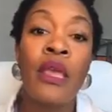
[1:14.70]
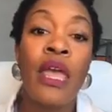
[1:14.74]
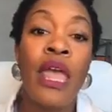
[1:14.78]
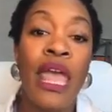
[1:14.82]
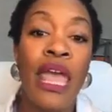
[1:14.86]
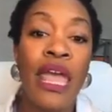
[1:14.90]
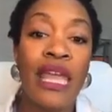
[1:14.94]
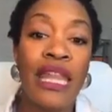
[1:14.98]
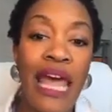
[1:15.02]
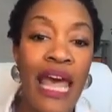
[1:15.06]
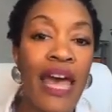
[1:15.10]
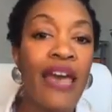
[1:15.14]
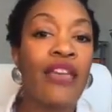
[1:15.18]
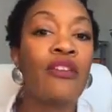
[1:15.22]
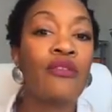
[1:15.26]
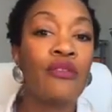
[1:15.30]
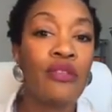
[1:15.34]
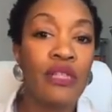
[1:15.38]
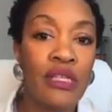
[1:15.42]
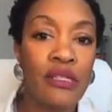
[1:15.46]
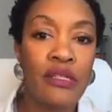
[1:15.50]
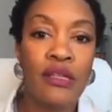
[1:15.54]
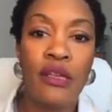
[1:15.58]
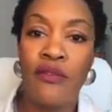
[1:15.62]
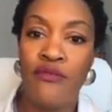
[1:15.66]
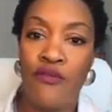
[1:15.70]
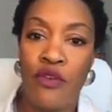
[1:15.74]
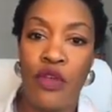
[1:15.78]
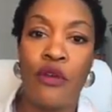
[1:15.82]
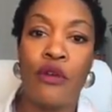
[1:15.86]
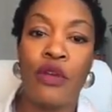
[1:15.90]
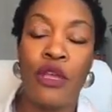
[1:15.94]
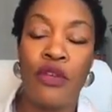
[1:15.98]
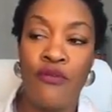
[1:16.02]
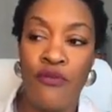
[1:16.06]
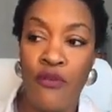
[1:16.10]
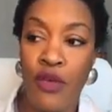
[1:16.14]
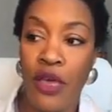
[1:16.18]
And IUDs are
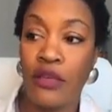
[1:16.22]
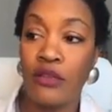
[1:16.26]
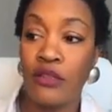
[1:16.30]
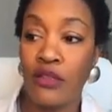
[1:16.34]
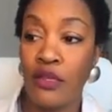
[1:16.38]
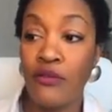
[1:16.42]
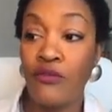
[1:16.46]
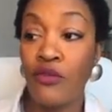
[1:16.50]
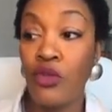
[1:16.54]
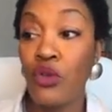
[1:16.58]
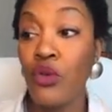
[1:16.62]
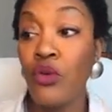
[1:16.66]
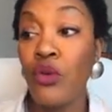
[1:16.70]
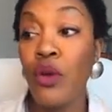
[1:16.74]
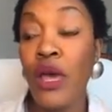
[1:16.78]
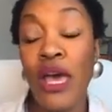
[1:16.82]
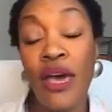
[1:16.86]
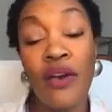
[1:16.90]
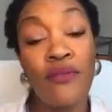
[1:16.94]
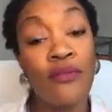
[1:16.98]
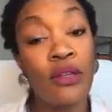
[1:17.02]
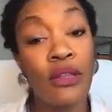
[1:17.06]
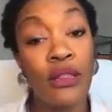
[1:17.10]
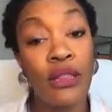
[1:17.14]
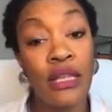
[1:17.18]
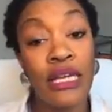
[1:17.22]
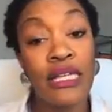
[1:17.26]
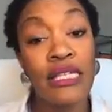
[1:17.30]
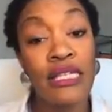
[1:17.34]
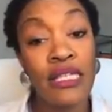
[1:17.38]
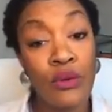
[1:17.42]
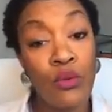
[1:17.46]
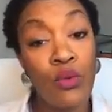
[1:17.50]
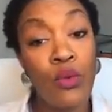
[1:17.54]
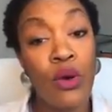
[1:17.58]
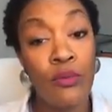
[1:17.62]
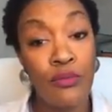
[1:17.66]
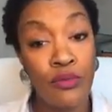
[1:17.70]
very effective. You have a less
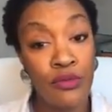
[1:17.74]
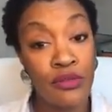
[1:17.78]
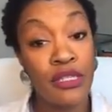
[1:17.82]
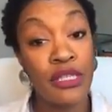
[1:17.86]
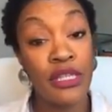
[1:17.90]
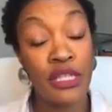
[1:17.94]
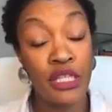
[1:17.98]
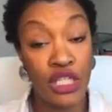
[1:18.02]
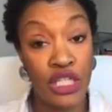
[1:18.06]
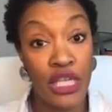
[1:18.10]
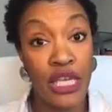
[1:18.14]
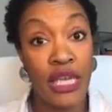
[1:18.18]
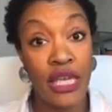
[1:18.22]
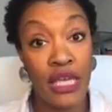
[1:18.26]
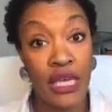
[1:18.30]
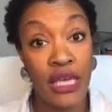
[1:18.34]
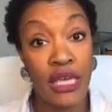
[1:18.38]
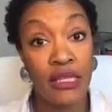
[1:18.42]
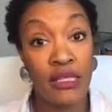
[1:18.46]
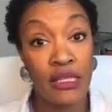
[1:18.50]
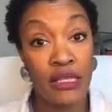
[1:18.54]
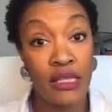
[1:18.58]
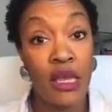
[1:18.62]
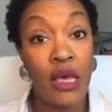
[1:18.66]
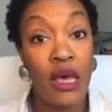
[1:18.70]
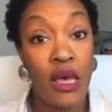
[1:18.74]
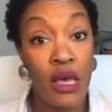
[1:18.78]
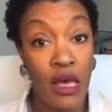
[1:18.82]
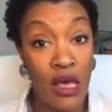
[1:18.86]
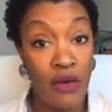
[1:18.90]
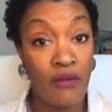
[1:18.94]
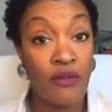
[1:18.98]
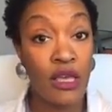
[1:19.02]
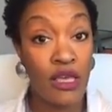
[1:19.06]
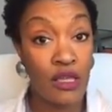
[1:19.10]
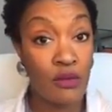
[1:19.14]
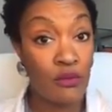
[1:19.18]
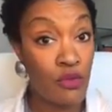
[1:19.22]
than 1% chance
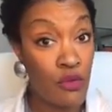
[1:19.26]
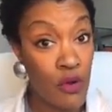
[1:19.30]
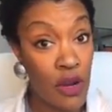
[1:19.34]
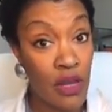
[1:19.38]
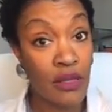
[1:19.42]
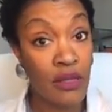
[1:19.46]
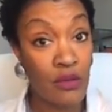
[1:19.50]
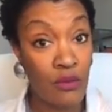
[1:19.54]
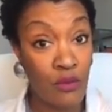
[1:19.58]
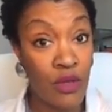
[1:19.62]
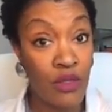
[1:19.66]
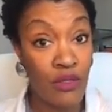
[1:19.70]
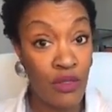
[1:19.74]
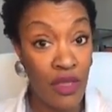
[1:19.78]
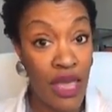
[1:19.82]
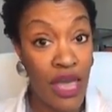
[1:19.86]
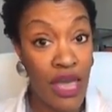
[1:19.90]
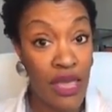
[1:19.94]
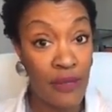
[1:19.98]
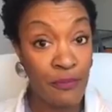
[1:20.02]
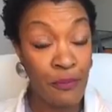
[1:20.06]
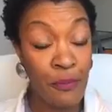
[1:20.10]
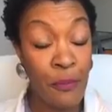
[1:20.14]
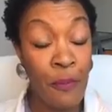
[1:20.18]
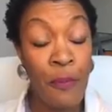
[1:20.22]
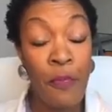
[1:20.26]
of getting pregnant with that.